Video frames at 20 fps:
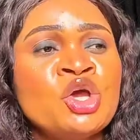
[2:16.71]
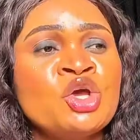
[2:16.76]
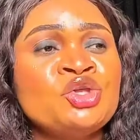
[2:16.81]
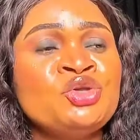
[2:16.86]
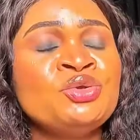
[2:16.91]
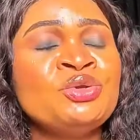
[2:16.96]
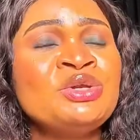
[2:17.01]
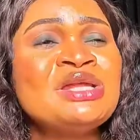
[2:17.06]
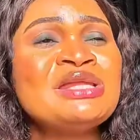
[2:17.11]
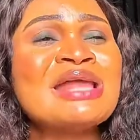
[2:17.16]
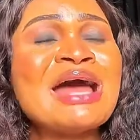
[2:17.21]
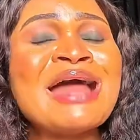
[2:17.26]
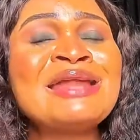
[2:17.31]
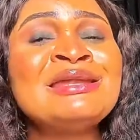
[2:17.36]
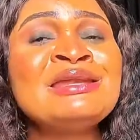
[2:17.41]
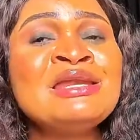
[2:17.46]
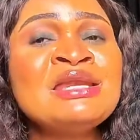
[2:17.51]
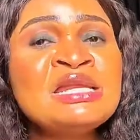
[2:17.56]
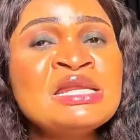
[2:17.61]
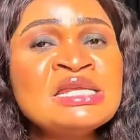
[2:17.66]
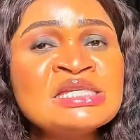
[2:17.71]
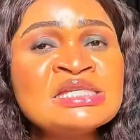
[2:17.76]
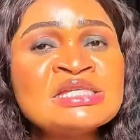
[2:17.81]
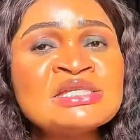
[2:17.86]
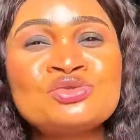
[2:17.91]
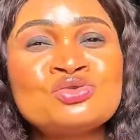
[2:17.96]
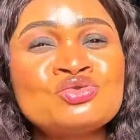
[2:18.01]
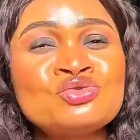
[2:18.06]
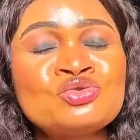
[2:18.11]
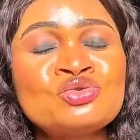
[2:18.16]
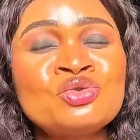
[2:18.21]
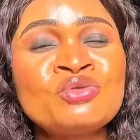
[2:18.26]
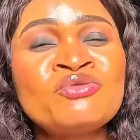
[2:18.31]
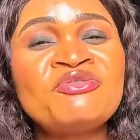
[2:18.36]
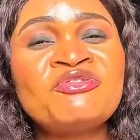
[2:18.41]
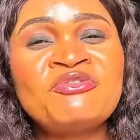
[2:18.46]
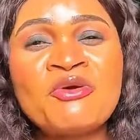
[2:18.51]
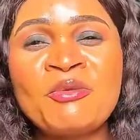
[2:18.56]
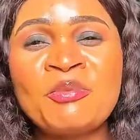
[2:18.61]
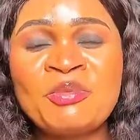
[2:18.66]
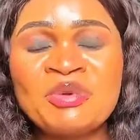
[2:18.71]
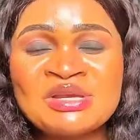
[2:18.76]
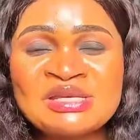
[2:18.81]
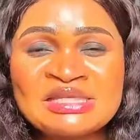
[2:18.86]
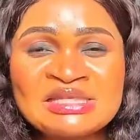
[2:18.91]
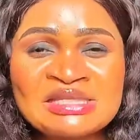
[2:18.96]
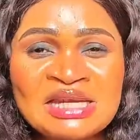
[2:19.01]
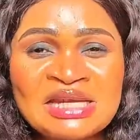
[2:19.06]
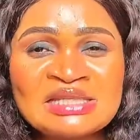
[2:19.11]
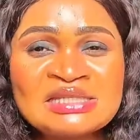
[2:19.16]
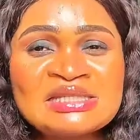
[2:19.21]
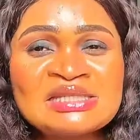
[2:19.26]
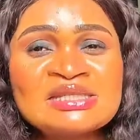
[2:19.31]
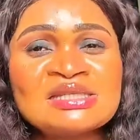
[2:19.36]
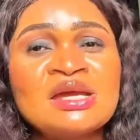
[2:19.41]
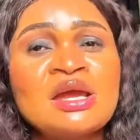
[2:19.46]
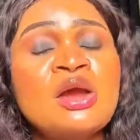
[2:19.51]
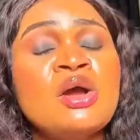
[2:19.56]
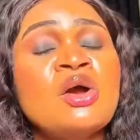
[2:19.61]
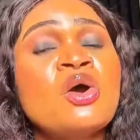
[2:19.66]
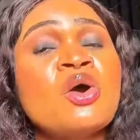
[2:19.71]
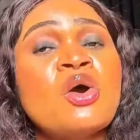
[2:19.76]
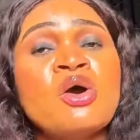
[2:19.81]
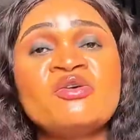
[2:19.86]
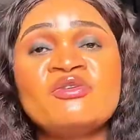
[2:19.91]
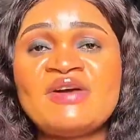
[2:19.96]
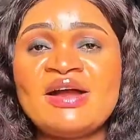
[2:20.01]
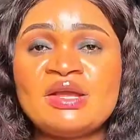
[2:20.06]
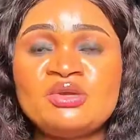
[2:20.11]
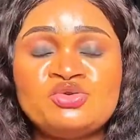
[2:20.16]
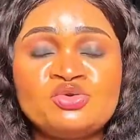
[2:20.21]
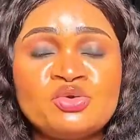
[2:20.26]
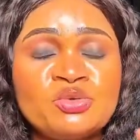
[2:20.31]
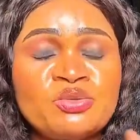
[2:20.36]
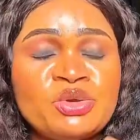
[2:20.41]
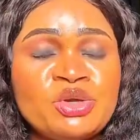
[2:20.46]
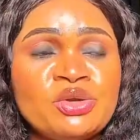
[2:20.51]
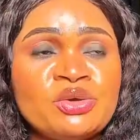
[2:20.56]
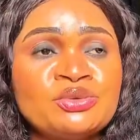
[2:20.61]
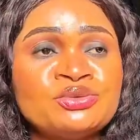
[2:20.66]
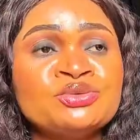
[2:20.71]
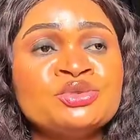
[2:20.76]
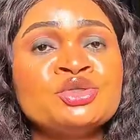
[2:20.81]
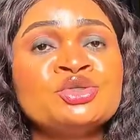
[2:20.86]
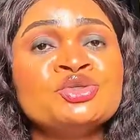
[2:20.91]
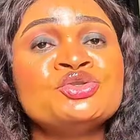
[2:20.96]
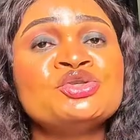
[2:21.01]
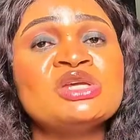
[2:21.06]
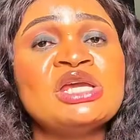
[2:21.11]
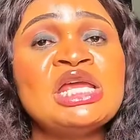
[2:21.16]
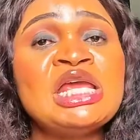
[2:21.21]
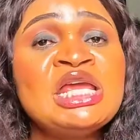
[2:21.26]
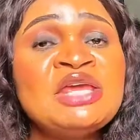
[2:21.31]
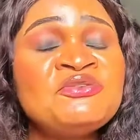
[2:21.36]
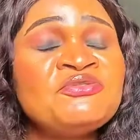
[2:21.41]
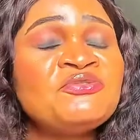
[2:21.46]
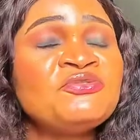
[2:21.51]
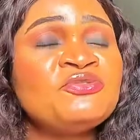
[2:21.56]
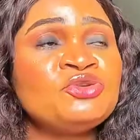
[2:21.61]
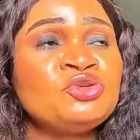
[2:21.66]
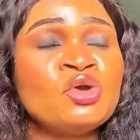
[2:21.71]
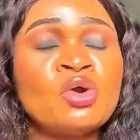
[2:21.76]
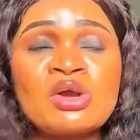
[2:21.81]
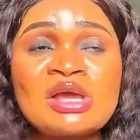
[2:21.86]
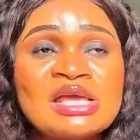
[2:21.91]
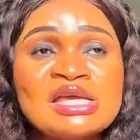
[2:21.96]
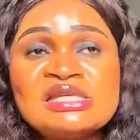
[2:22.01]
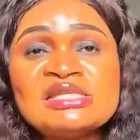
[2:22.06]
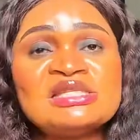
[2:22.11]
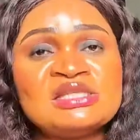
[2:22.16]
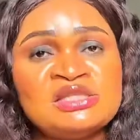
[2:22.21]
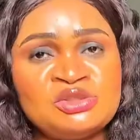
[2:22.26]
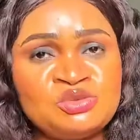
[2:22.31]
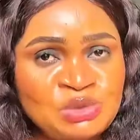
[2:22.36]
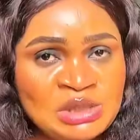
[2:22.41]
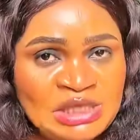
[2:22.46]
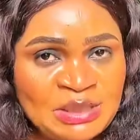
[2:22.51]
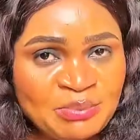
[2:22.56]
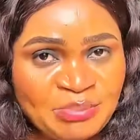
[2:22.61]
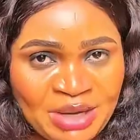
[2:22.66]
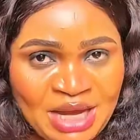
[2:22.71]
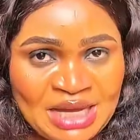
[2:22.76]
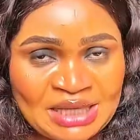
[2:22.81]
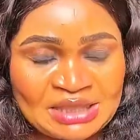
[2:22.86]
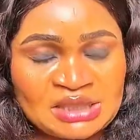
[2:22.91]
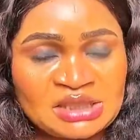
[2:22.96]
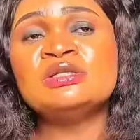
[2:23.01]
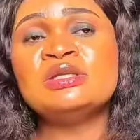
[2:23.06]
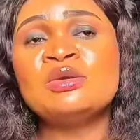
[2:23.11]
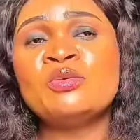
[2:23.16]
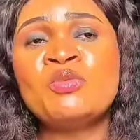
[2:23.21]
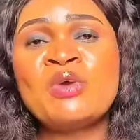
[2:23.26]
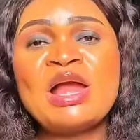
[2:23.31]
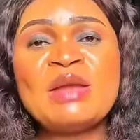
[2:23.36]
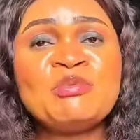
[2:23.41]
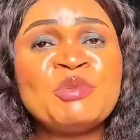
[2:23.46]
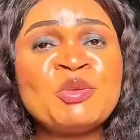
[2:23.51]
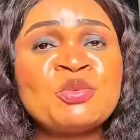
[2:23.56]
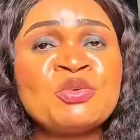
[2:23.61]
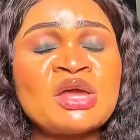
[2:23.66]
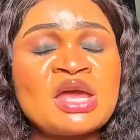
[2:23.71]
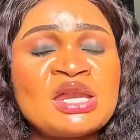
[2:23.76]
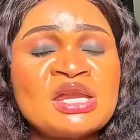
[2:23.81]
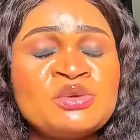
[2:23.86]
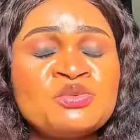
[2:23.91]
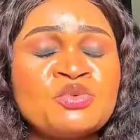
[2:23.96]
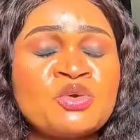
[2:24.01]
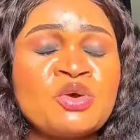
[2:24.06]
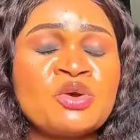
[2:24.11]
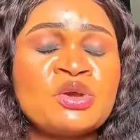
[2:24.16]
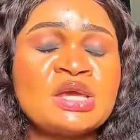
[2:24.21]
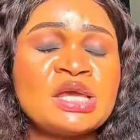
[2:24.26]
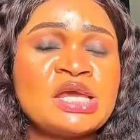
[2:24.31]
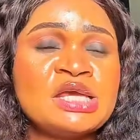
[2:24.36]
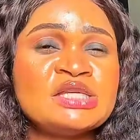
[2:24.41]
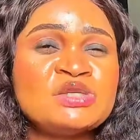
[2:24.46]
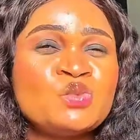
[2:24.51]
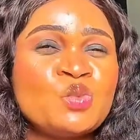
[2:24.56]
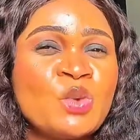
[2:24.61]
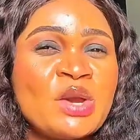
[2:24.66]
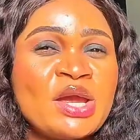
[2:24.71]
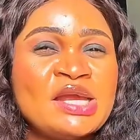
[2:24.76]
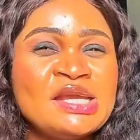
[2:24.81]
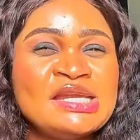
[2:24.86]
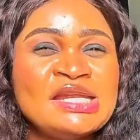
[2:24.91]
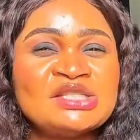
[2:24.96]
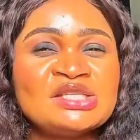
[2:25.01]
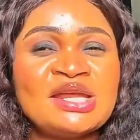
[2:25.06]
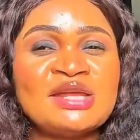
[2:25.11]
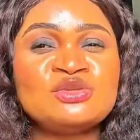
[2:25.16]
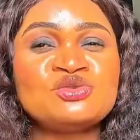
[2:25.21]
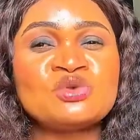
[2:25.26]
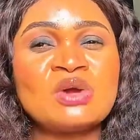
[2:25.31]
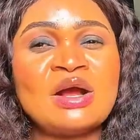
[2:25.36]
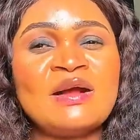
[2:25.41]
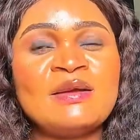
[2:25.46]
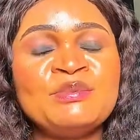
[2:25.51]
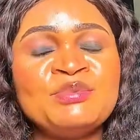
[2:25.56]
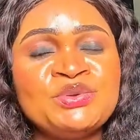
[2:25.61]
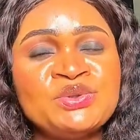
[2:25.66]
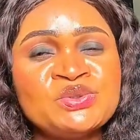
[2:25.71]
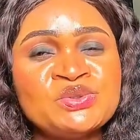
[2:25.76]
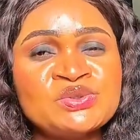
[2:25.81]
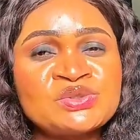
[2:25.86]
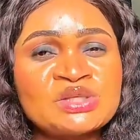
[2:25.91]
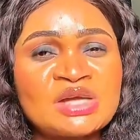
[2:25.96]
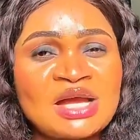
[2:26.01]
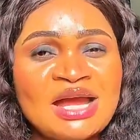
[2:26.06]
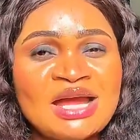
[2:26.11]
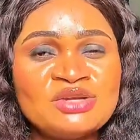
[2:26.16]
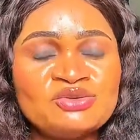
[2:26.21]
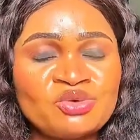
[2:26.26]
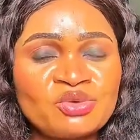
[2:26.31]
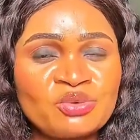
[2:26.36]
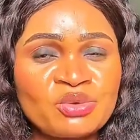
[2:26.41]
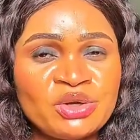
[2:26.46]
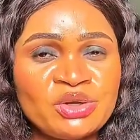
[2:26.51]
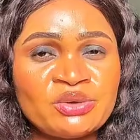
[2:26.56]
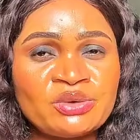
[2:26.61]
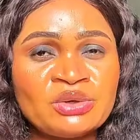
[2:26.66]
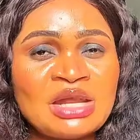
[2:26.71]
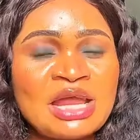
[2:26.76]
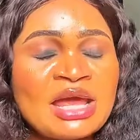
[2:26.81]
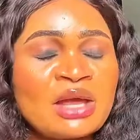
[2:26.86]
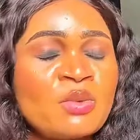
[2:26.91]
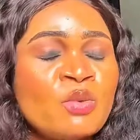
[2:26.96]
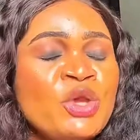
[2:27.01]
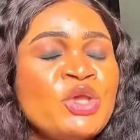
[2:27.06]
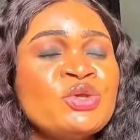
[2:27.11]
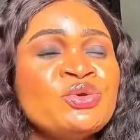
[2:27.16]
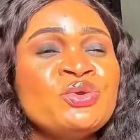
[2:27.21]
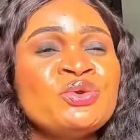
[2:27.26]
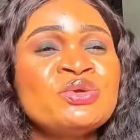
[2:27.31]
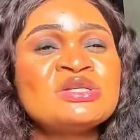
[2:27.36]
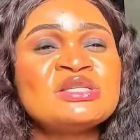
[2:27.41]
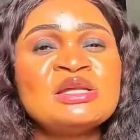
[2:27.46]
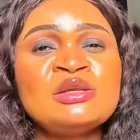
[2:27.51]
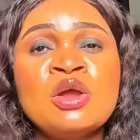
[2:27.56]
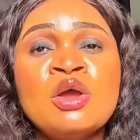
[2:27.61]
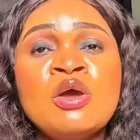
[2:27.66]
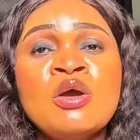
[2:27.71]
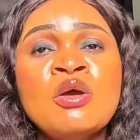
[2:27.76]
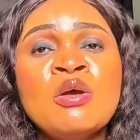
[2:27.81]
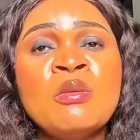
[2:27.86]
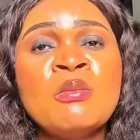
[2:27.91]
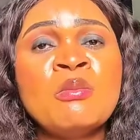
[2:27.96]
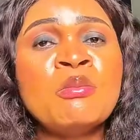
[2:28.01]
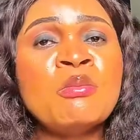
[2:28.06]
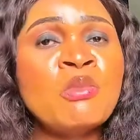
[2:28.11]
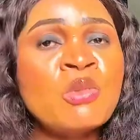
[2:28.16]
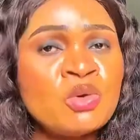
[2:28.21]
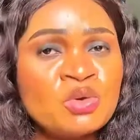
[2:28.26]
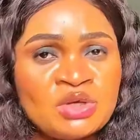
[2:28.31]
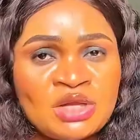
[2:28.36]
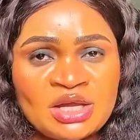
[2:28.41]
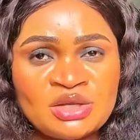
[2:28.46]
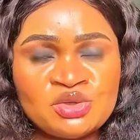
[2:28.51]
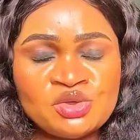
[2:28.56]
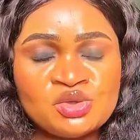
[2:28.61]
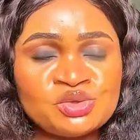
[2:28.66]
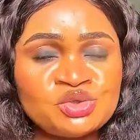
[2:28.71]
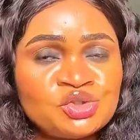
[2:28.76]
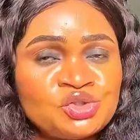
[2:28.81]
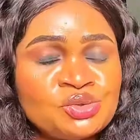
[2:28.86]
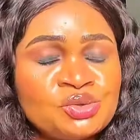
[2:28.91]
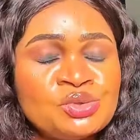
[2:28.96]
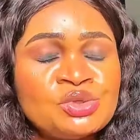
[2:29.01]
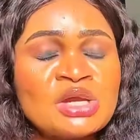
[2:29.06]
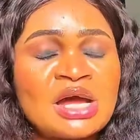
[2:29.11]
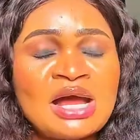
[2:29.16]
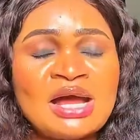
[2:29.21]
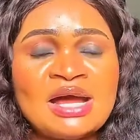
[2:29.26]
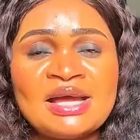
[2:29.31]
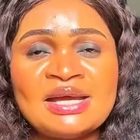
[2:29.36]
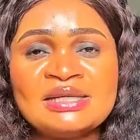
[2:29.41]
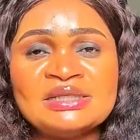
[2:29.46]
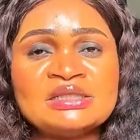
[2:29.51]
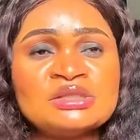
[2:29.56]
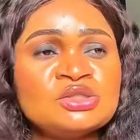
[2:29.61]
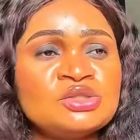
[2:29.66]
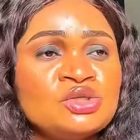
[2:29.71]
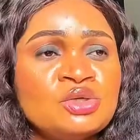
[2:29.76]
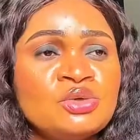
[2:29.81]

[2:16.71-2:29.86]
You need at least 2 to 4% of hydroquinone if your case is really bad. Where people get it wrong is when they tend to abuse hydroquinone, like when you use it more than you should, and